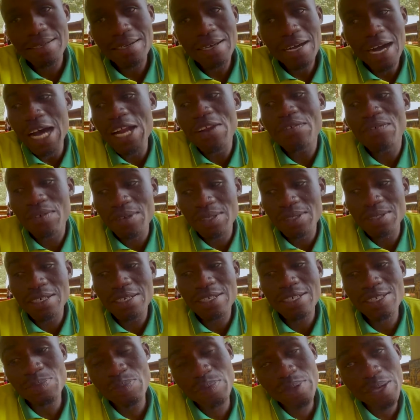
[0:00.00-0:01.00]

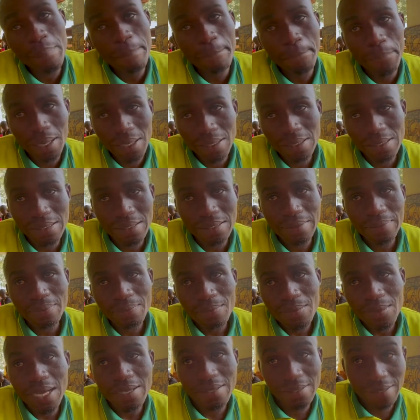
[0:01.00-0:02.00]
Unfortunately, the spear passed
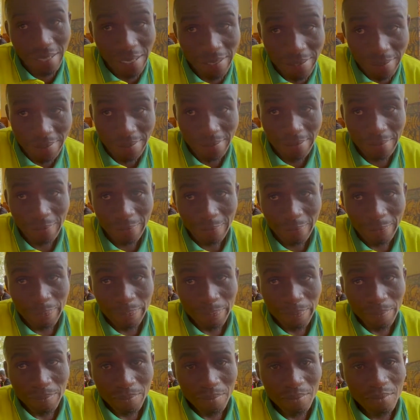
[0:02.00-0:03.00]
aside.
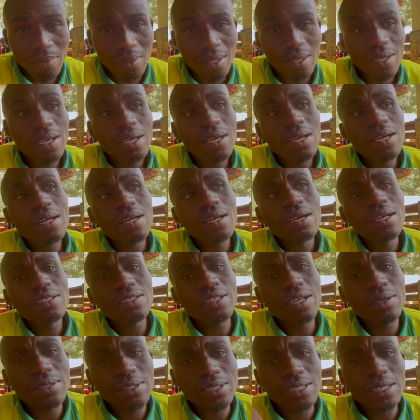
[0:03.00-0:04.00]

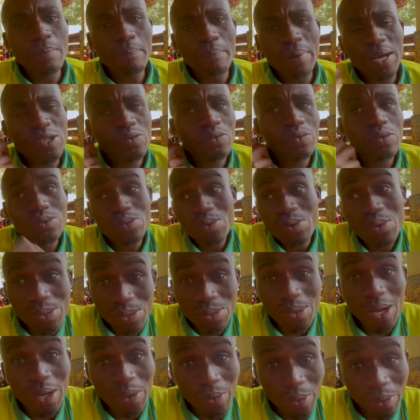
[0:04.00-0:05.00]
The chimpanzee was
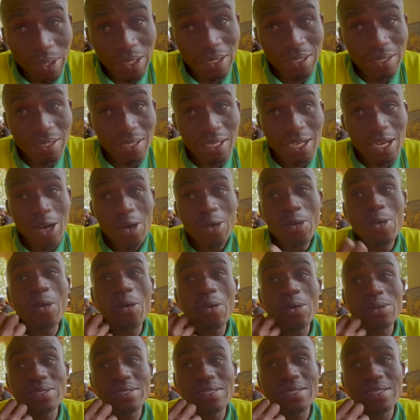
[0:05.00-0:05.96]
also annoyed, got